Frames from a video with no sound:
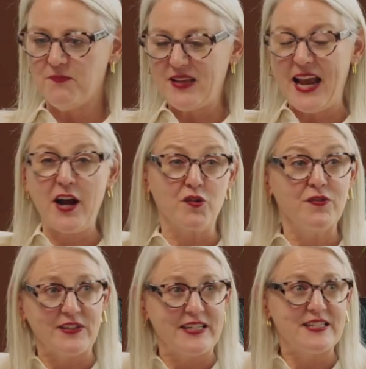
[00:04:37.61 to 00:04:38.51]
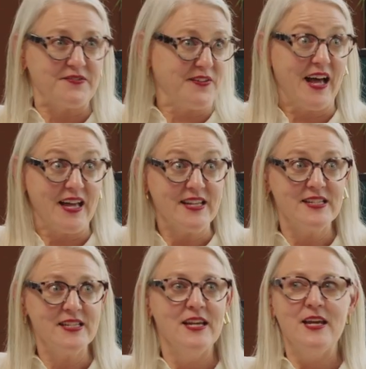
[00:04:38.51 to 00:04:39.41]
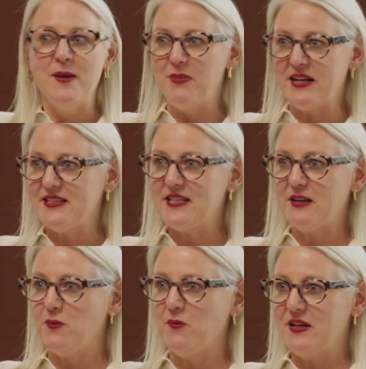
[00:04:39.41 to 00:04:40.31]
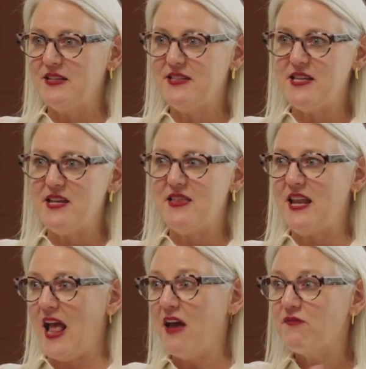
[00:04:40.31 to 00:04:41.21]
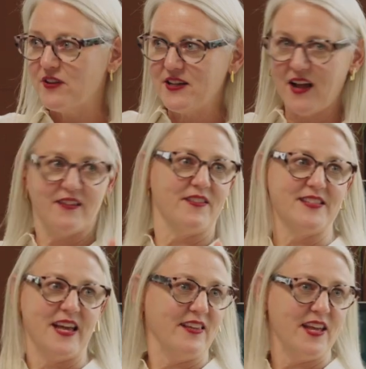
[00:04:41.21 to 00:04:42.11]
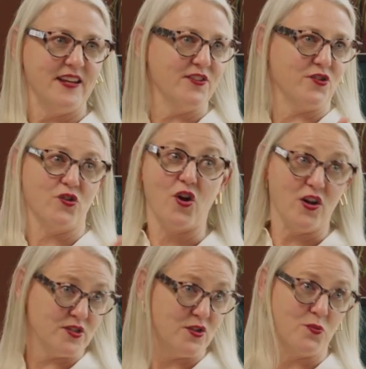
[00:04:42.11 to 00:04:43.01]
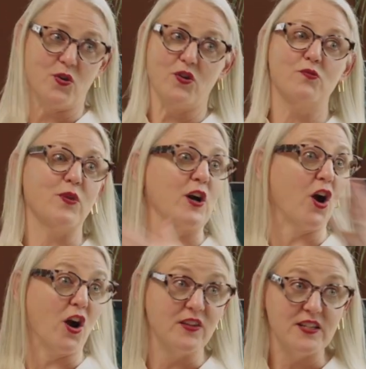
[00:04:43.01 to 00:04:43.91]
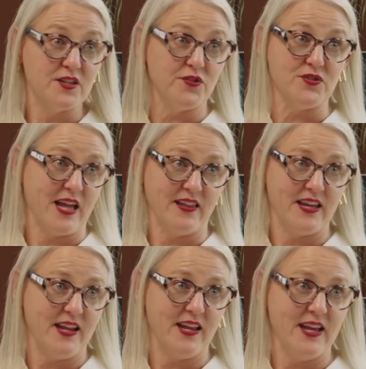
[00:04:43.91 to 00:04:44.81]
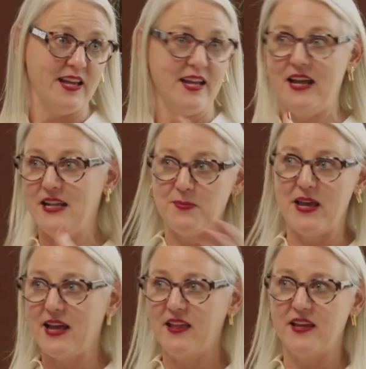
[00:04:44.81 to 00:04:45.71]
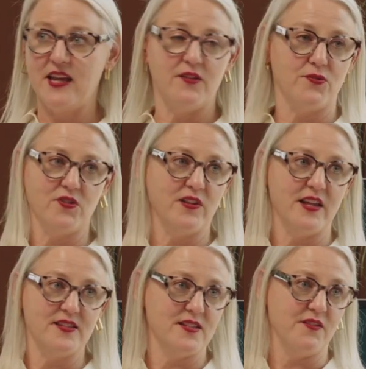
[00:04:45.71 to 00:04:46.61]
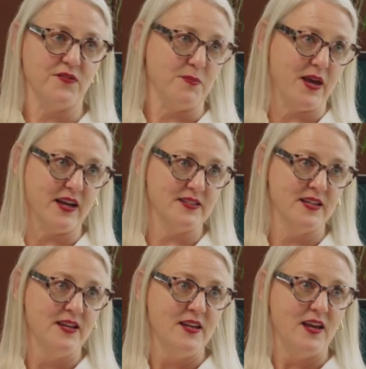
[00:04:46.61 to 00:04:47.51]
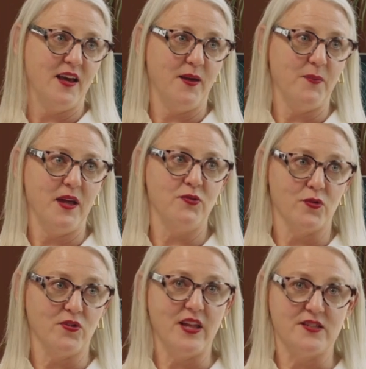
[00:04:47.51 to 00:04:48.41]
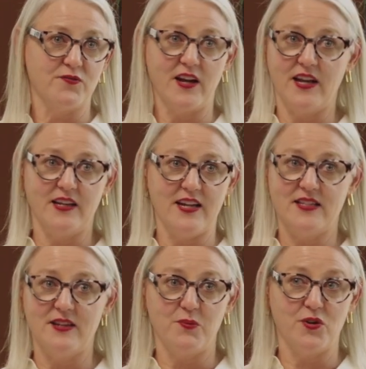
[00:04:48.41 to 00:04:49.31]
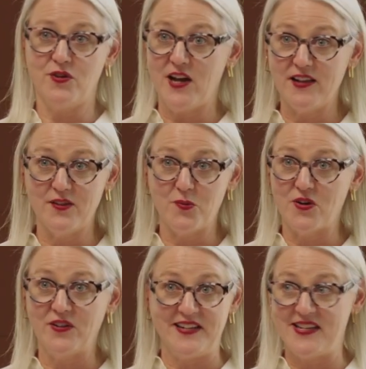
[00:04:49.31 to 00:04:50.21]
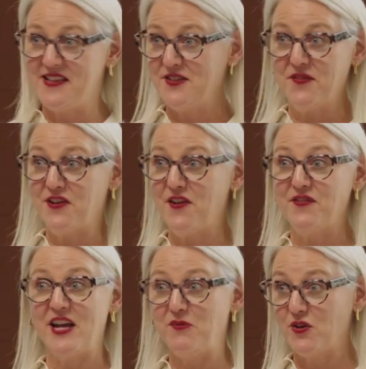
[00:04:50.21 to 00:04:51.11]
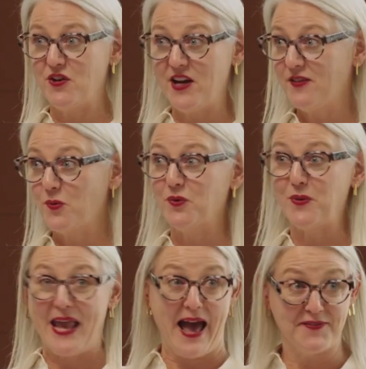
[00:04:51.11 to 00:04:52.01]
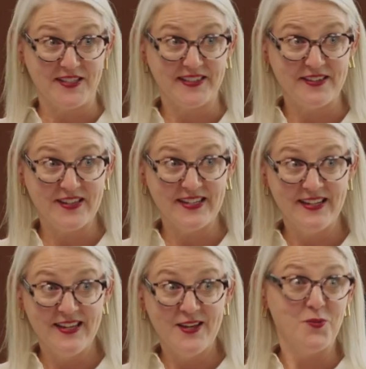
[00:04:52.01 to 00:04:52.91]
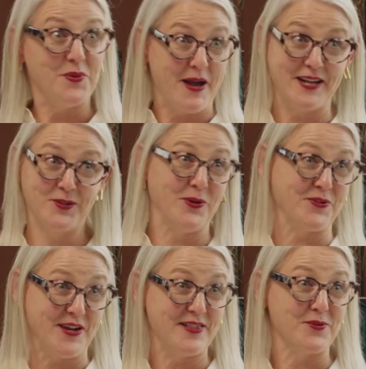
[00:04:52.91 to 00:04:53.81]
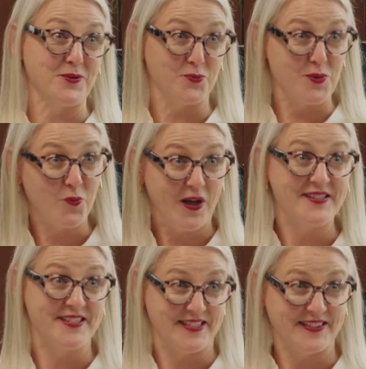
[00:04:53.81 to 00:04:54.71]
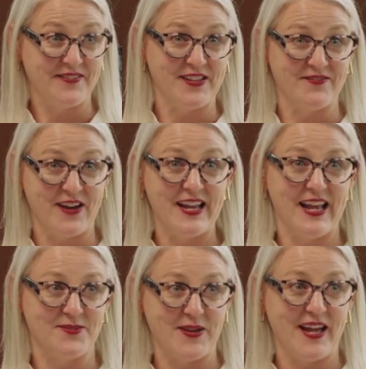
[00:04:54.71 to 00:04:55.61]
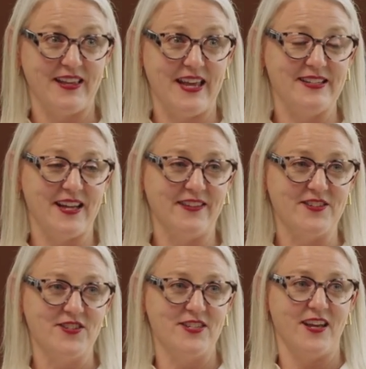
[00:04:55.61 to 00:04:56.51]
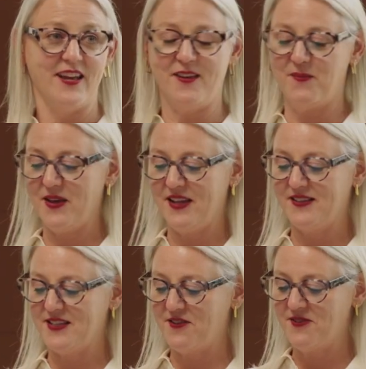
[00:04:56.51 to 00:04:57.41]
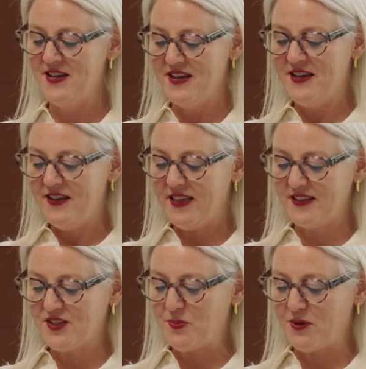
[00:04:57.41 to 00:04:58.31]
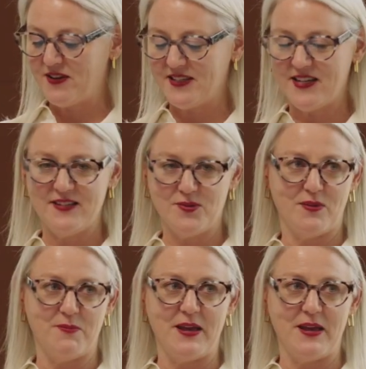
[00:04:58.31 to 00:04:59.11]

carefully defined. But instead, we want to see that every dollar that's allocated across the world, regardless of who's allocating it, it's being allocated through a lens of impact and through a lens of recognizing that we're creating the world. I say this over and over again, we're creating the world we have to live in. We might as well create the world we want to live in, right, as we allocate dollars. That super resonates with